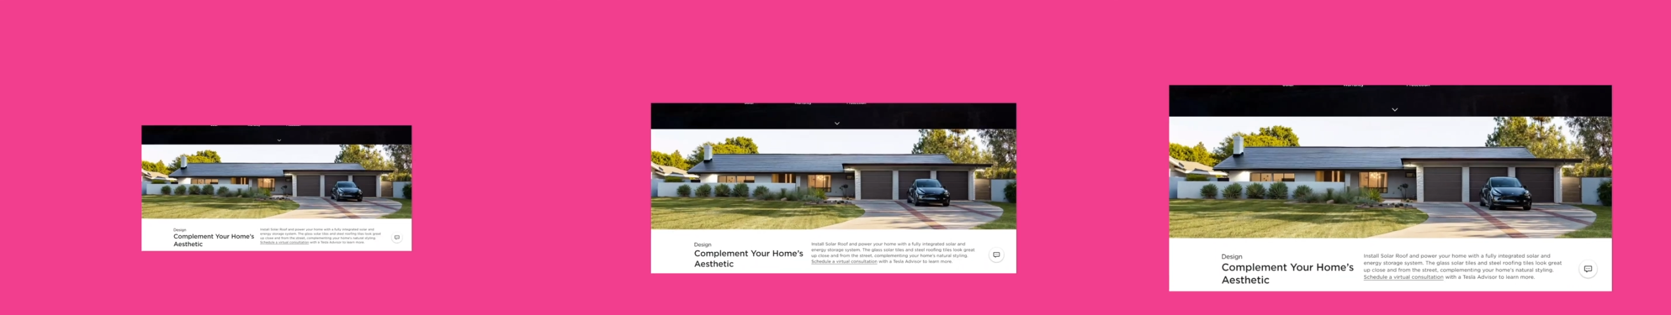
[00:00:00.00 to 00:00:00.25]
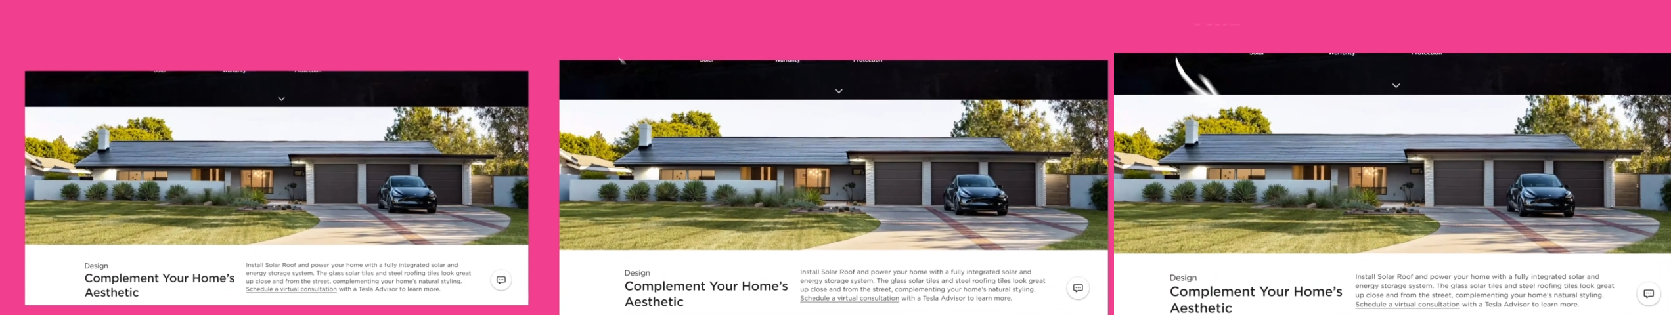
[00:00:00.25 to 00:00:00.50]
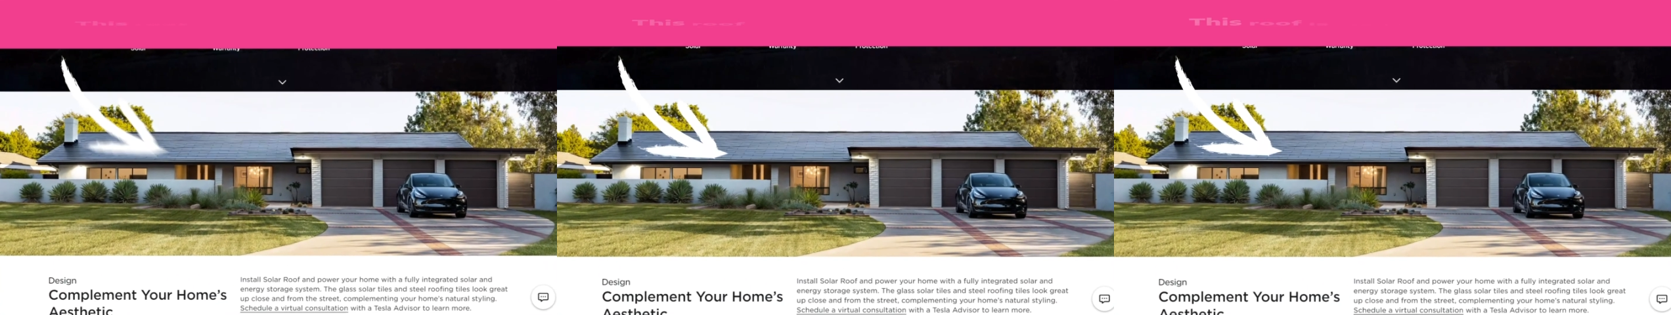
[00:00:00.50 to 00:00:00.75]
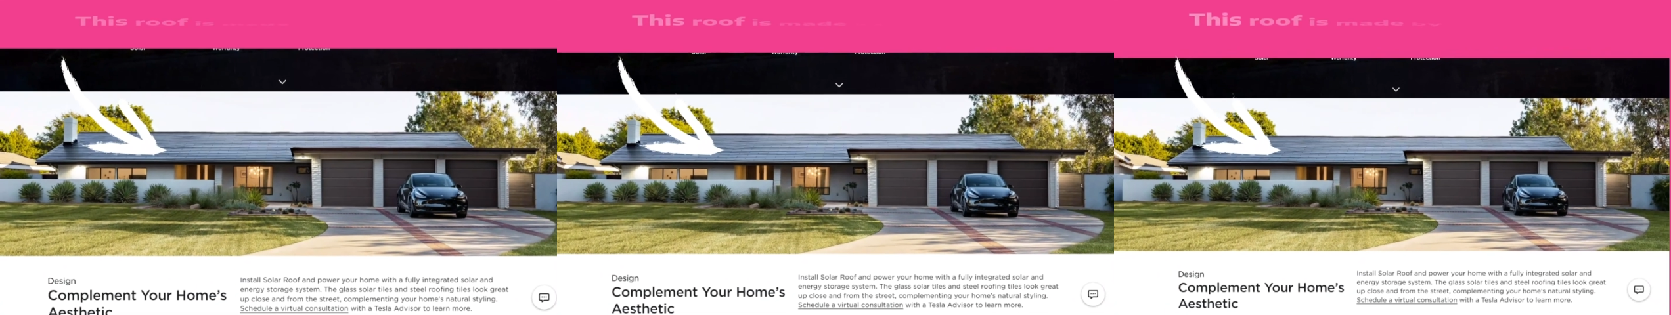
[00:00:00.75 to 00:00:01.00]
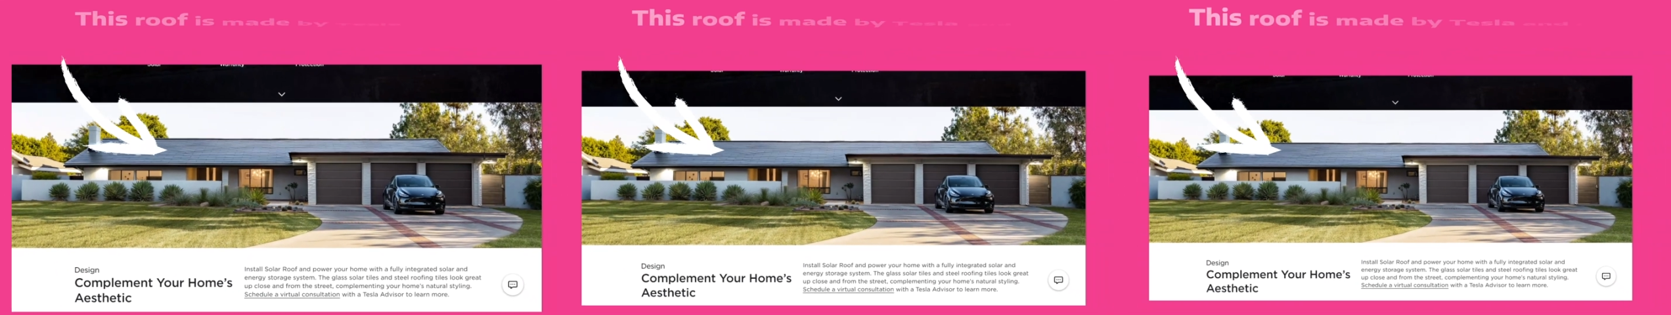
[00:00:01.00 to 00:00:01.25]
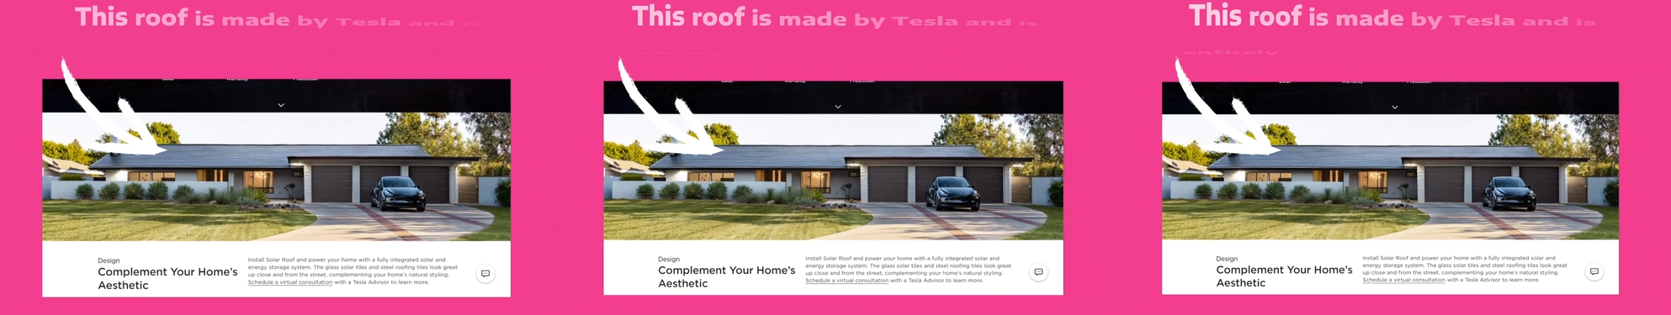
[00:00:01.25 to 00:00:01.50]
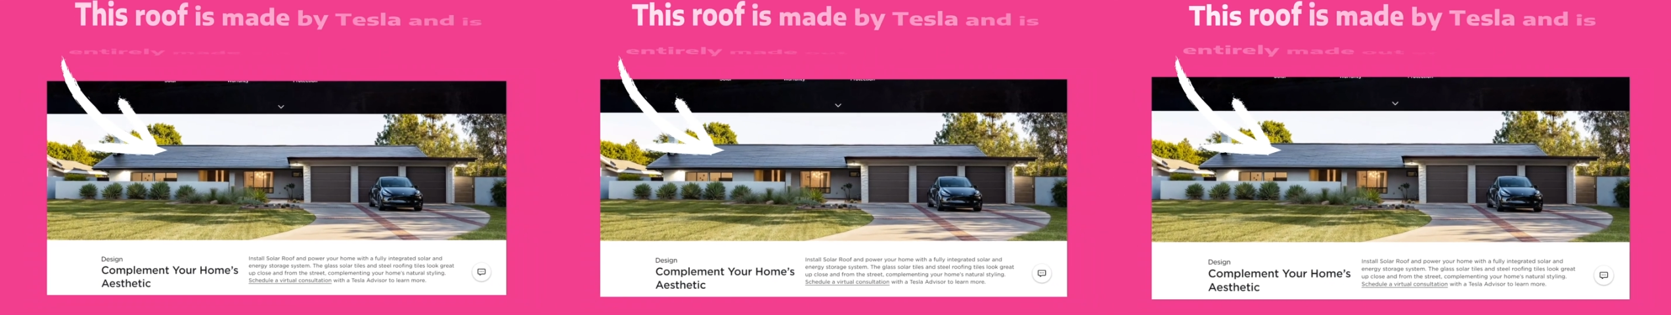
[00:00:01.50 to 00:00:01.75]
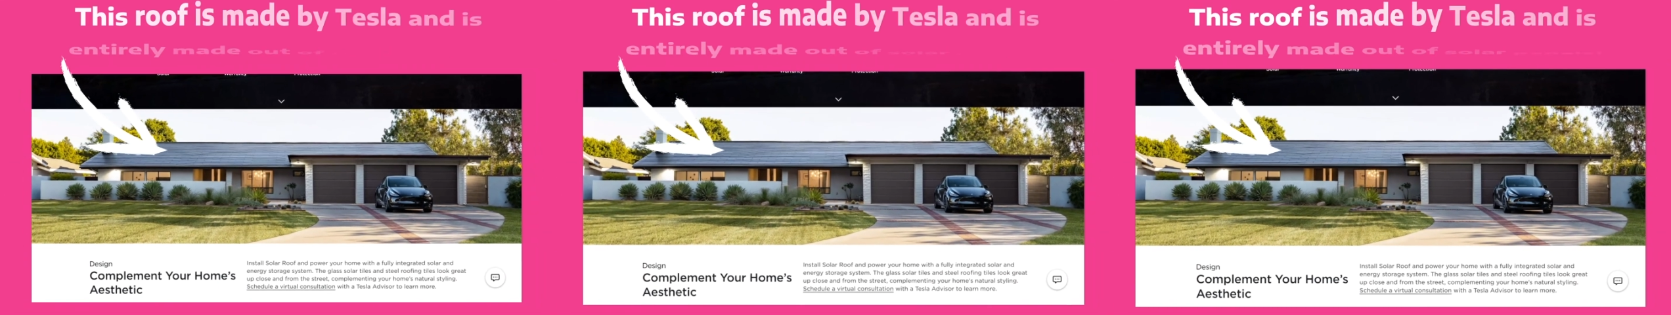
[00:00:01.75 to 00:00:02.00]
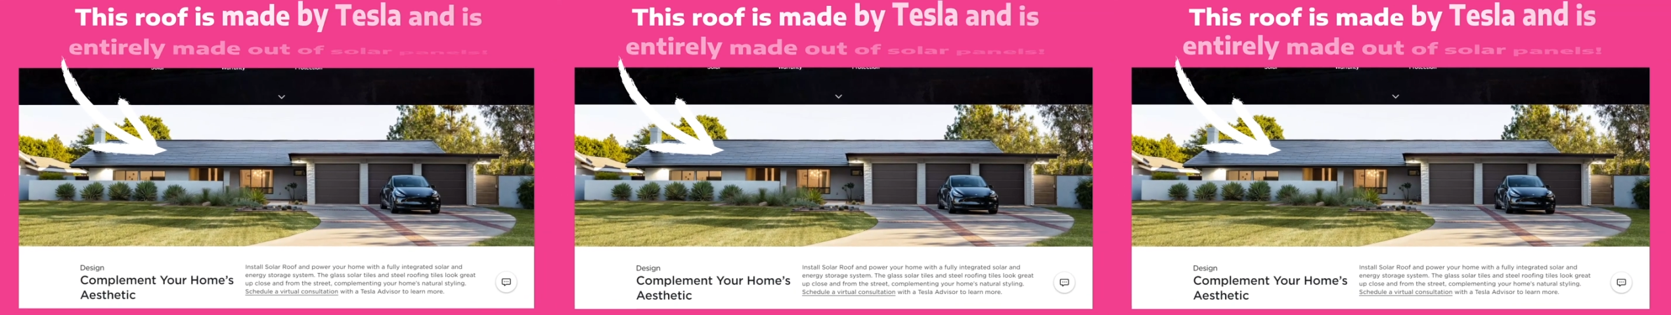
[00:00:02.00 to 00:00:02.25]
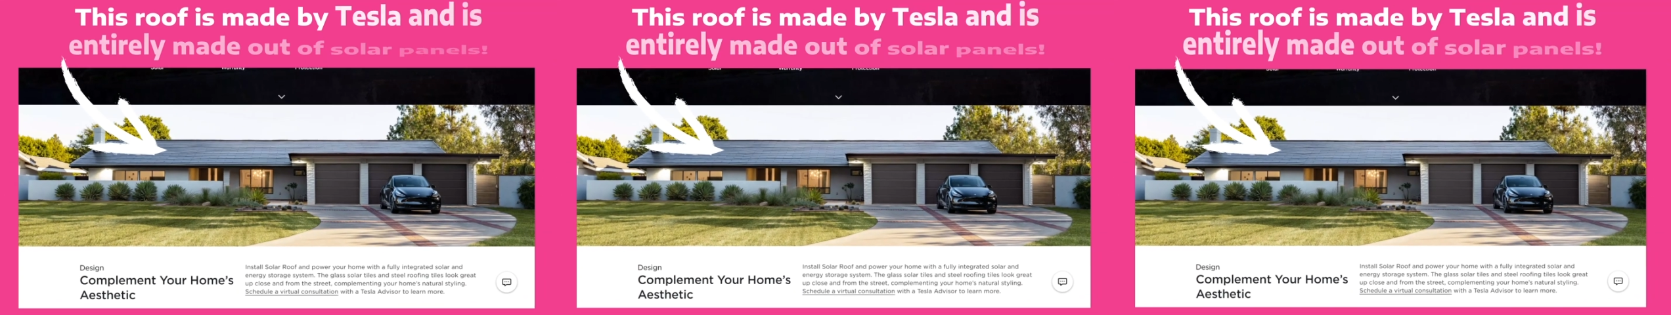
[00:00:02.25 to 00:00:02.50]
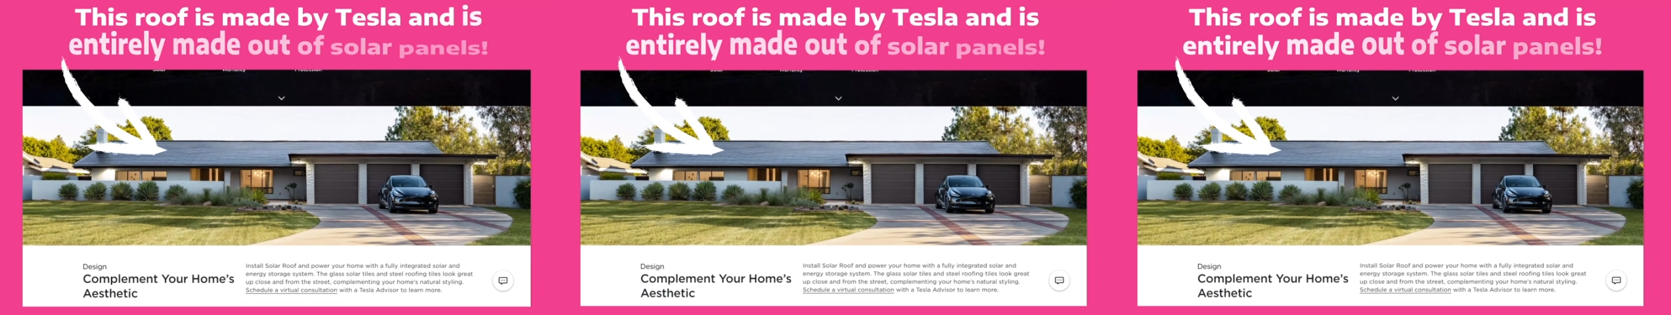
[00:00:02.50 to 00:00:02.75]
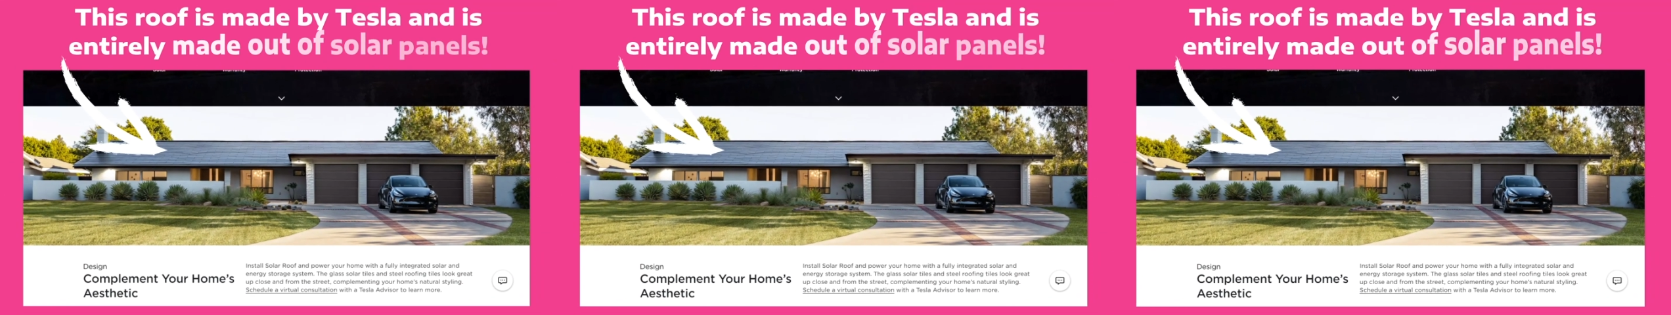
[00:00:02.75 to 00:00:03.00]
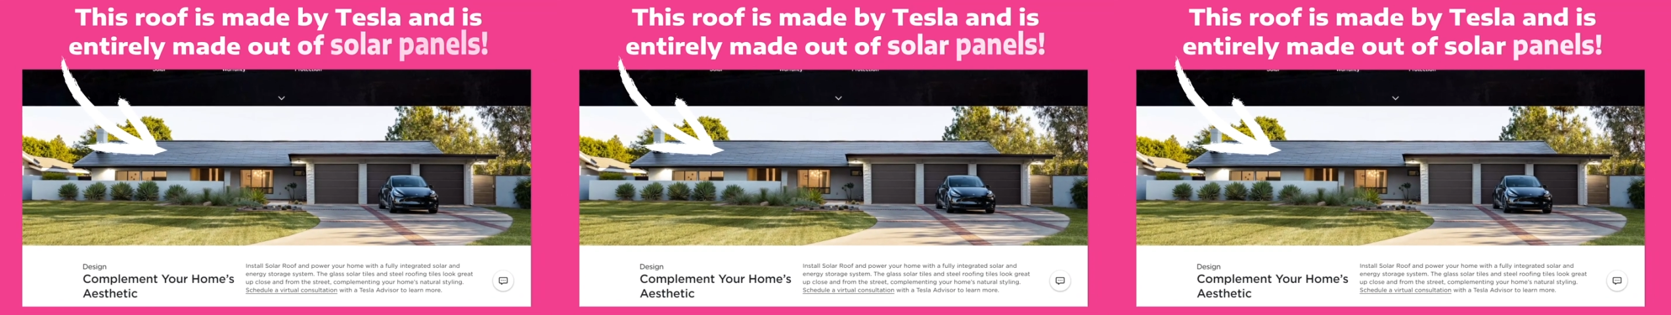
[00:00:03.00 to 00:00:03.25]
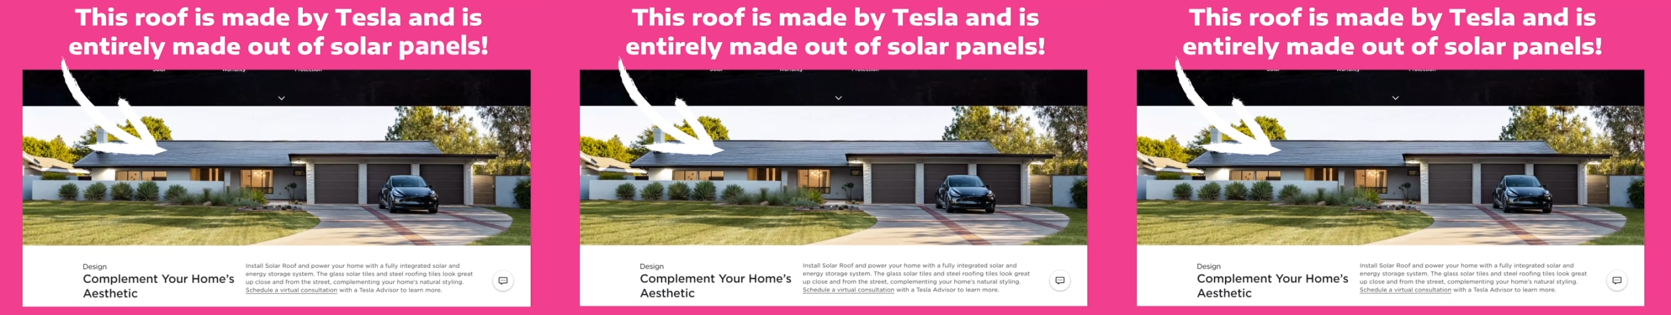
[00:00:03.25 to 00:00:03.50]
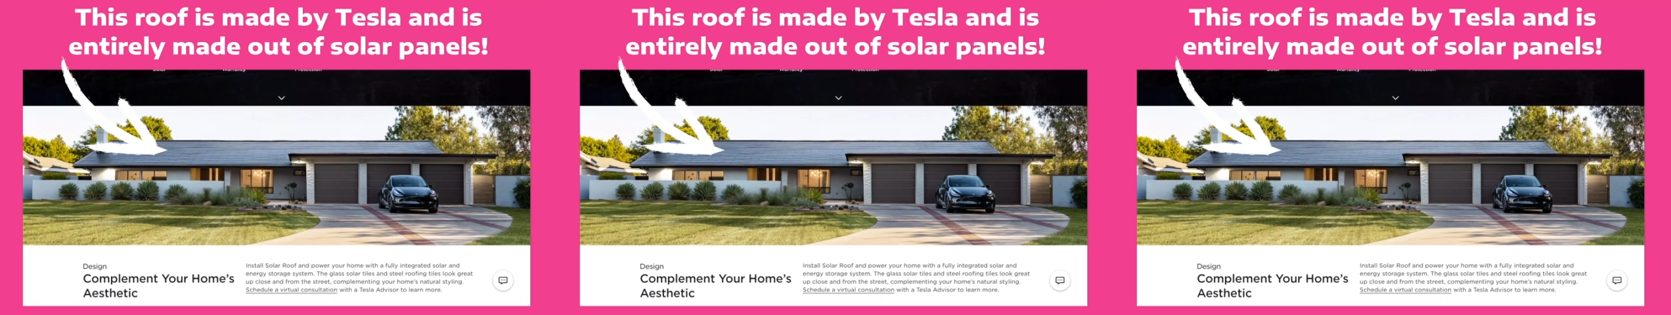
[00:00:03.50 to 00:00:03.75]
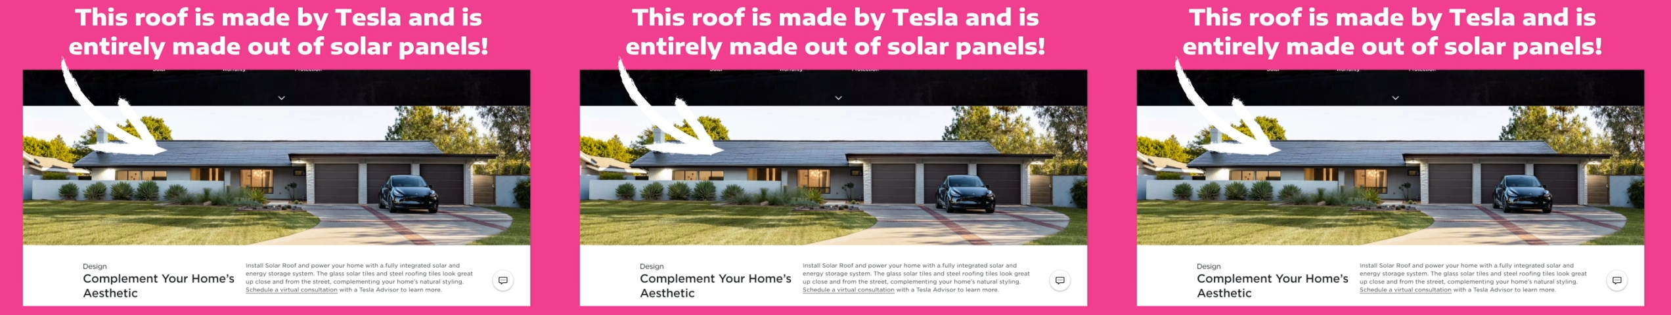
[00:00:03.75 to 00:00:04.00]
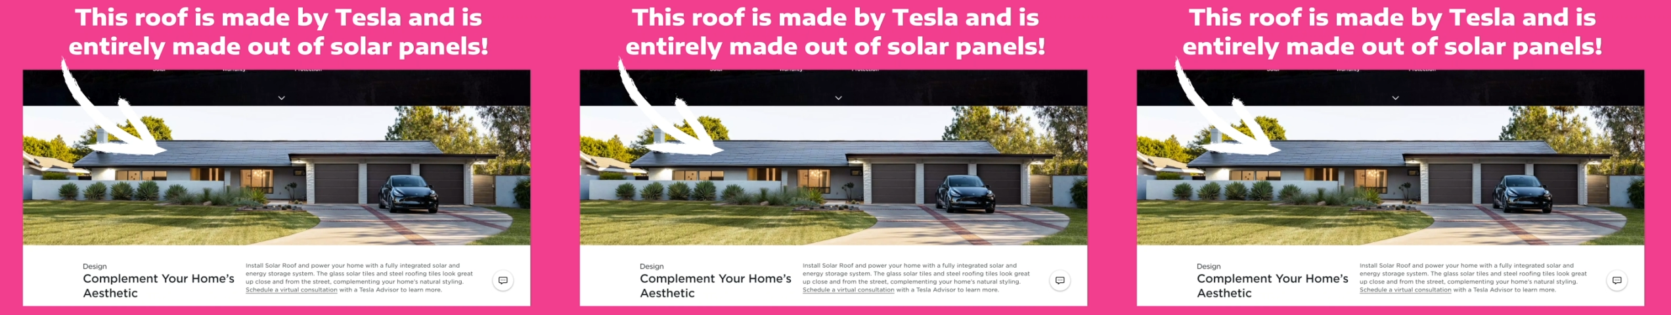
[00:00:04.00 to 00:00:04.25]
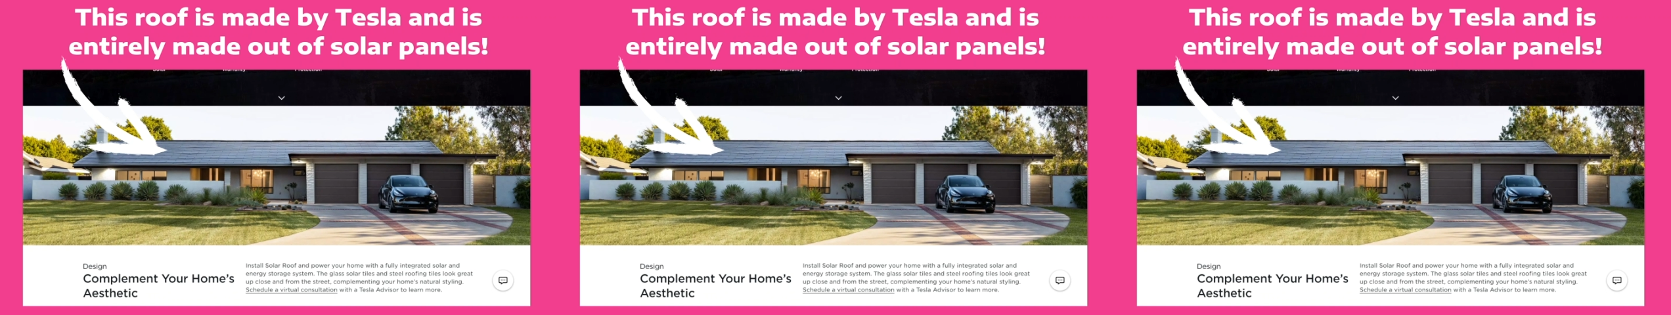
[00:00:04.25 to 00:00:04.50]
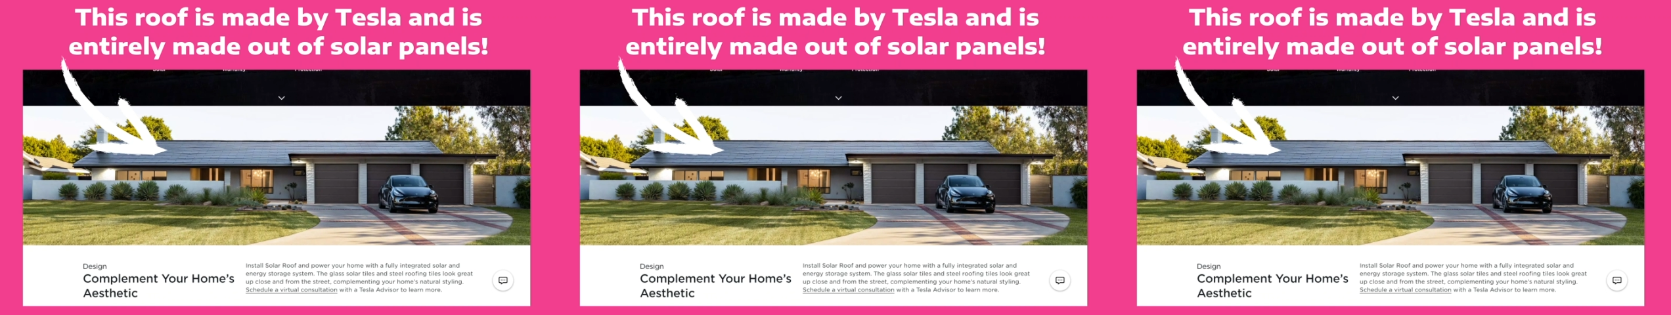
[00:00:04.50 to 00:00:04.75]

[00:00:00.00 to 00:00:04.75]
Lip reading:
(no speaker visible)